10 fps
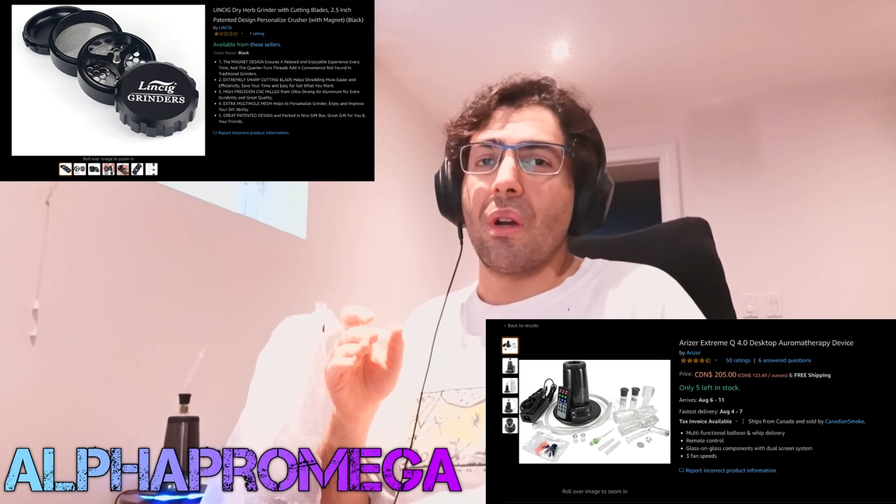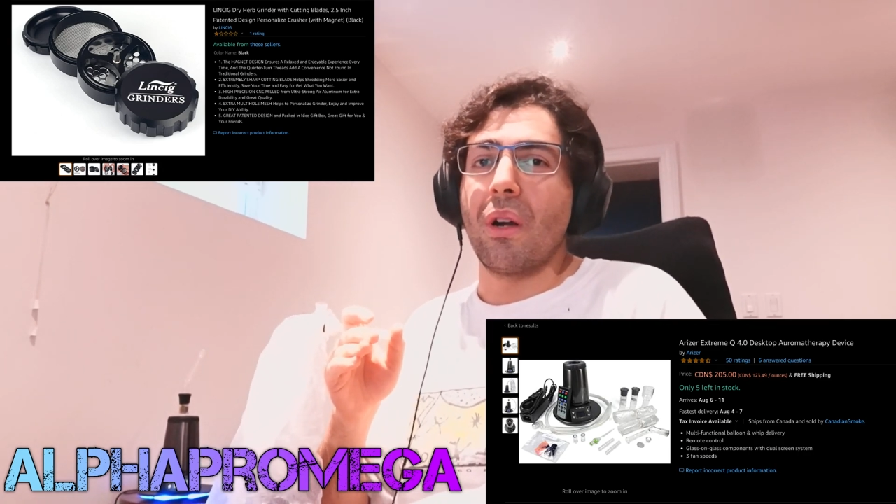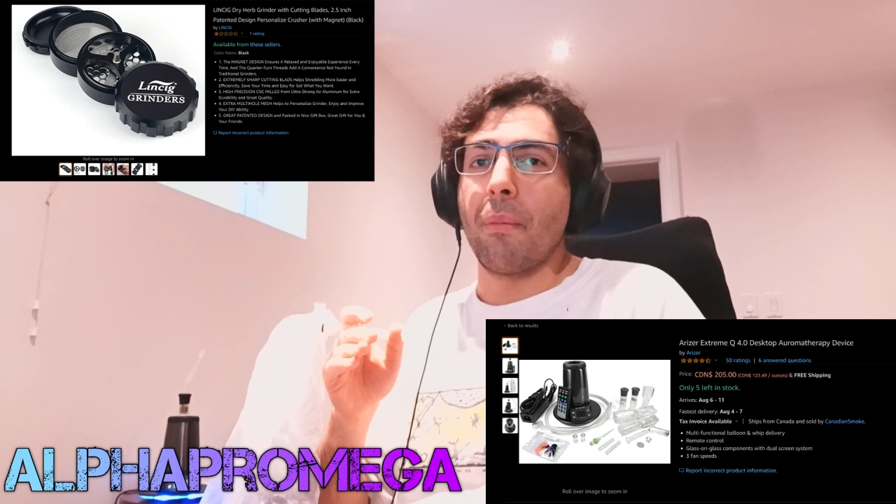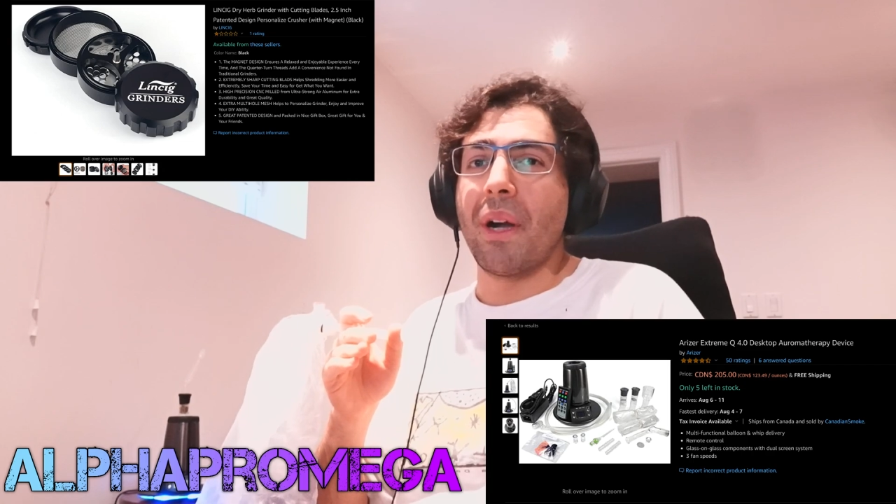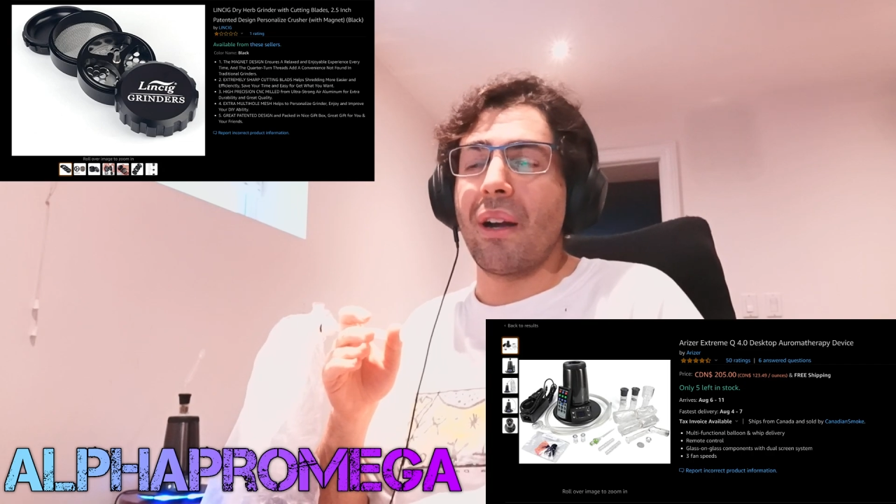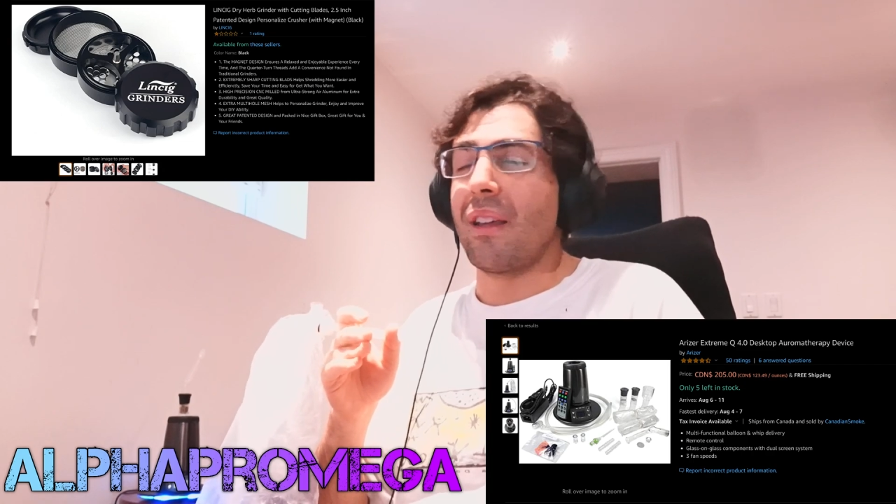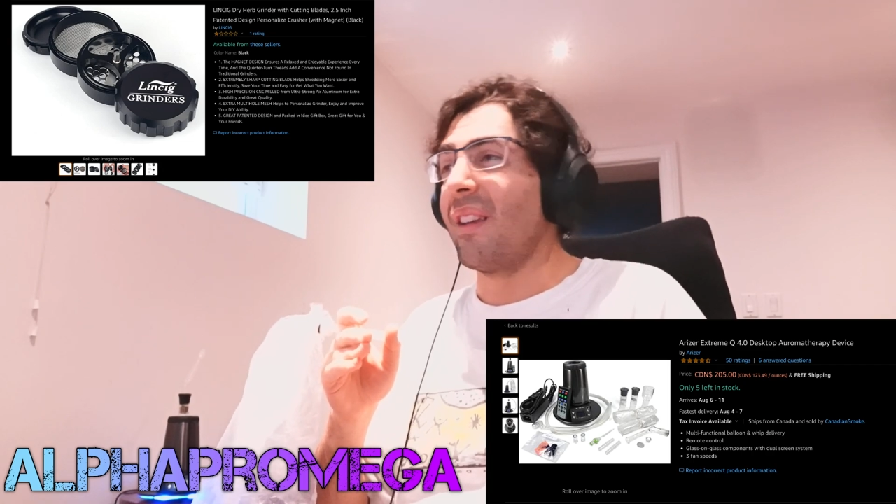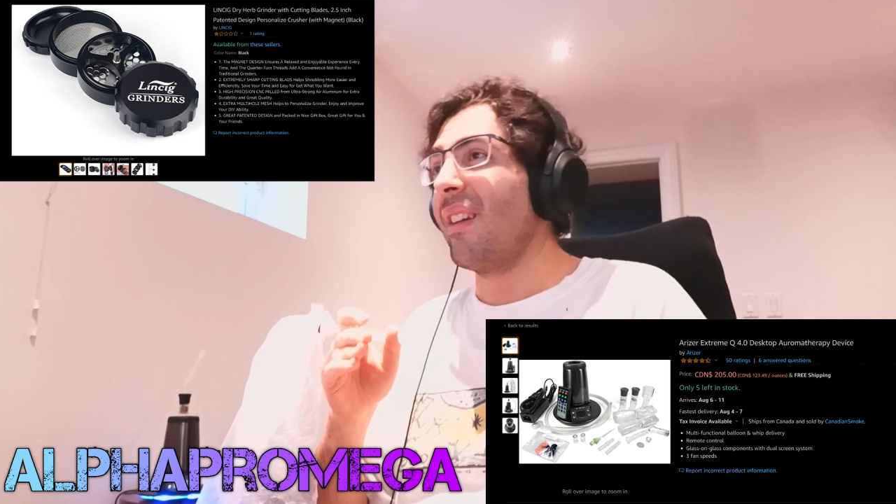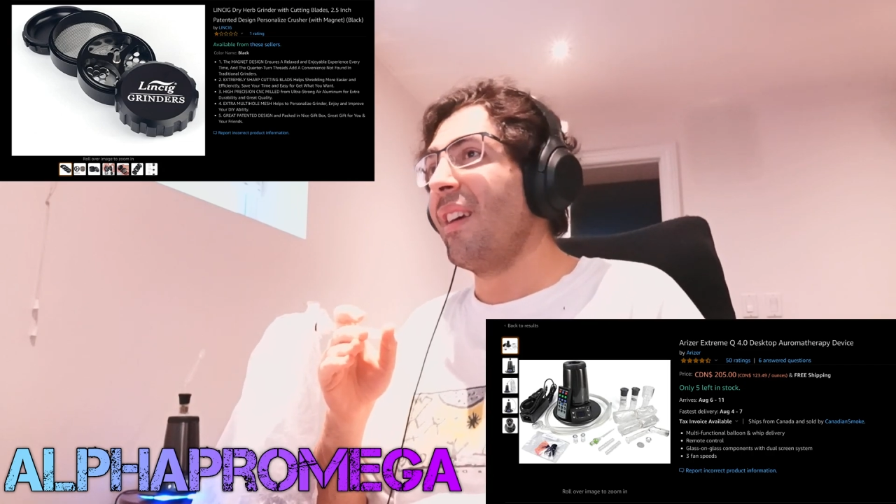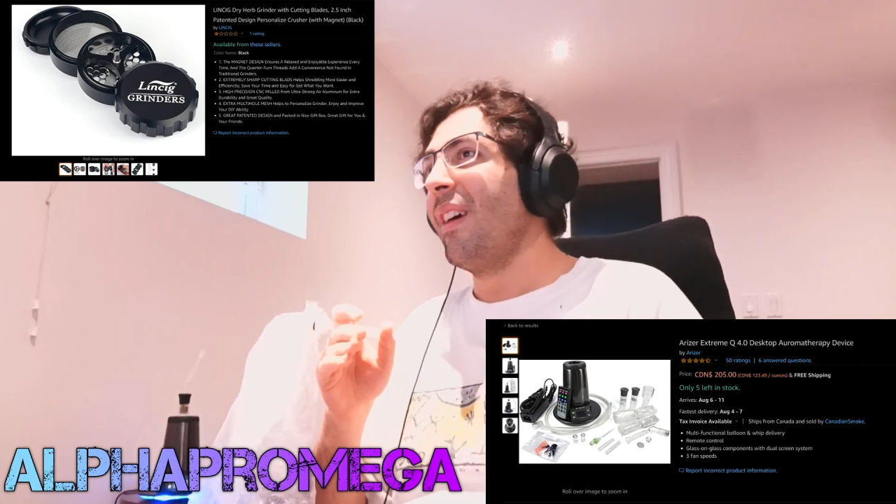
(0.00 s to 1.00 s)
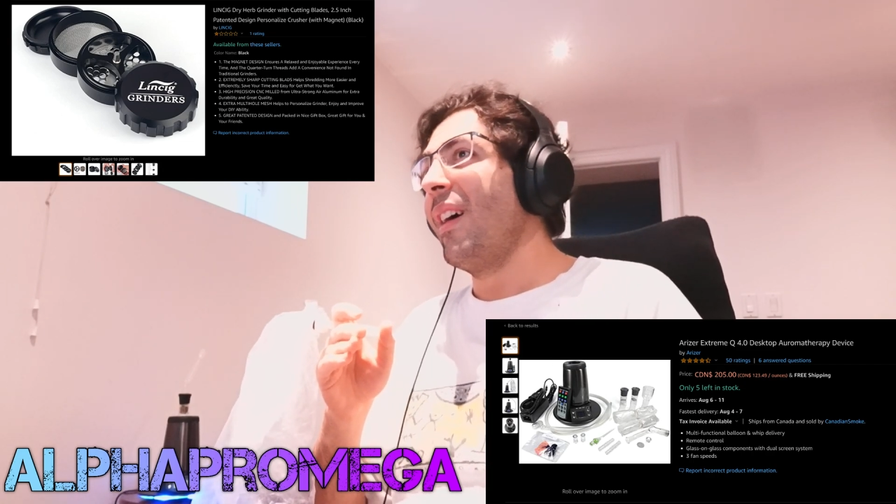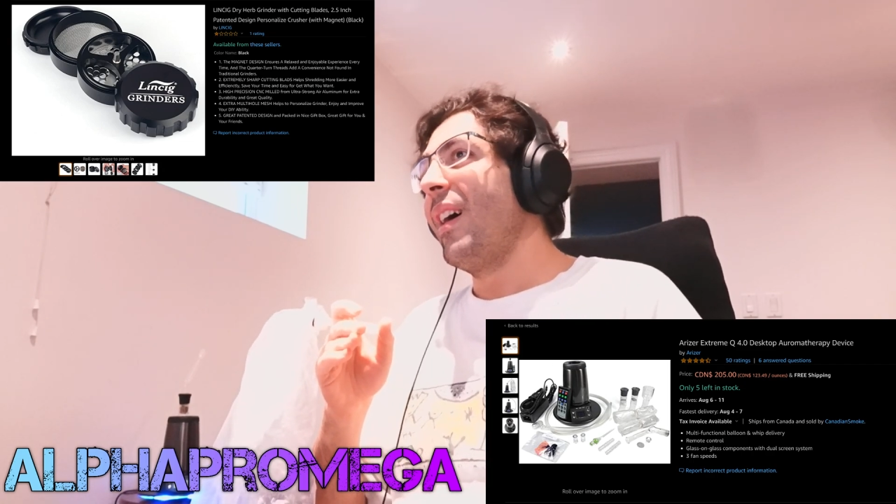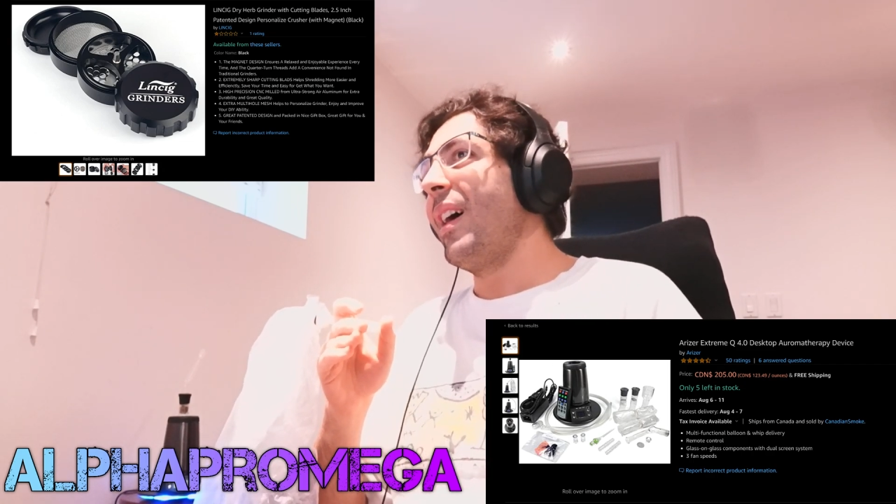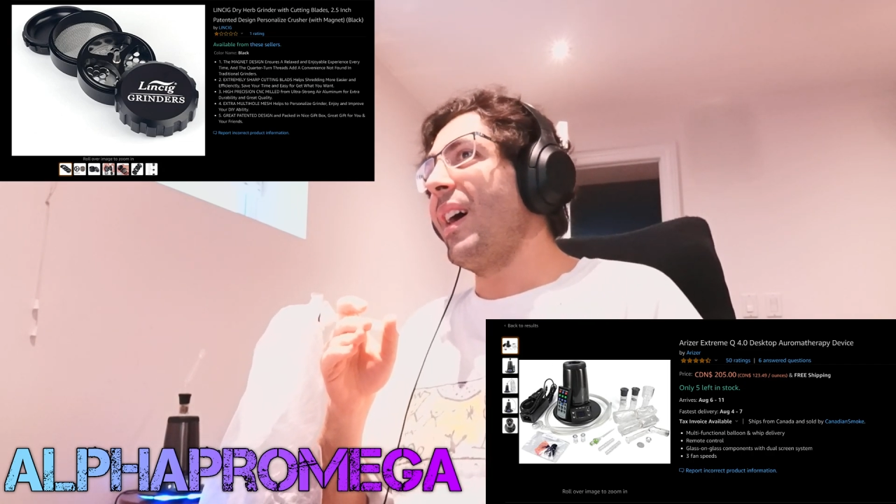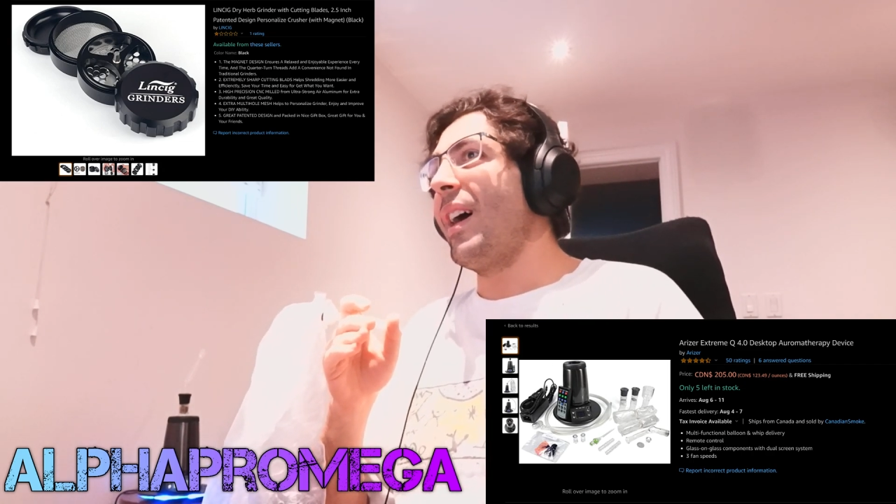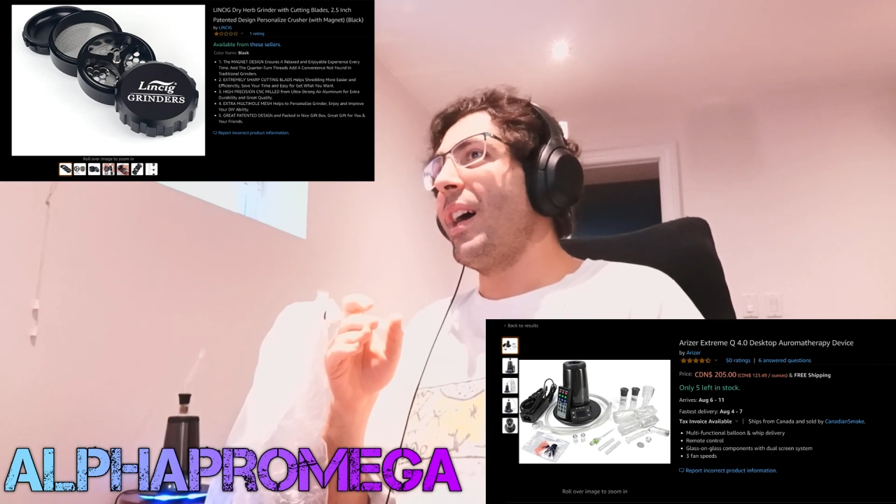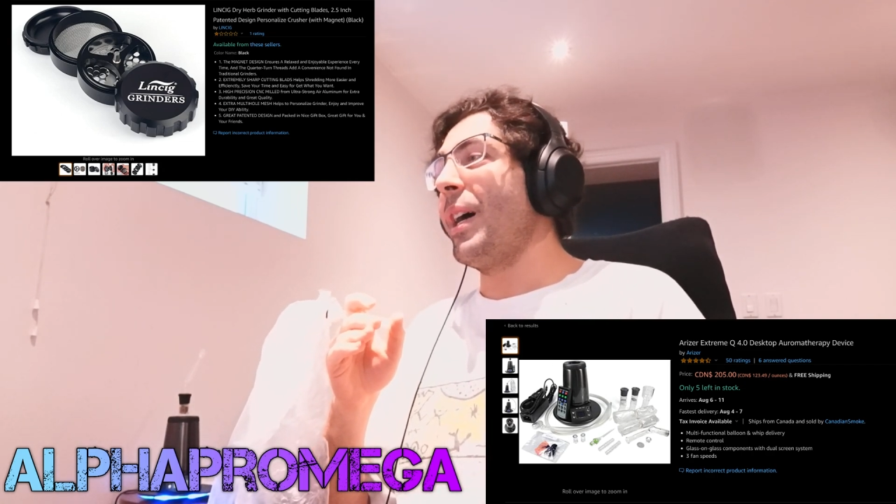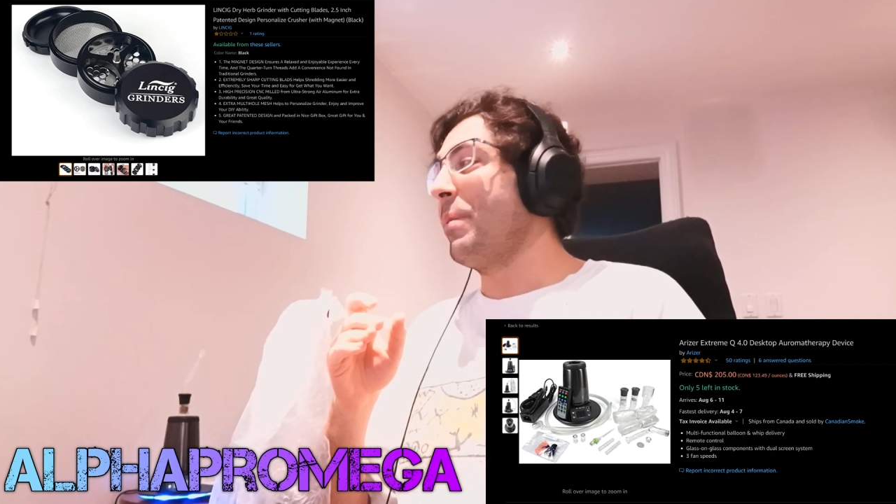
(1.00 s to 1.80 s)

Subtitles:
American. I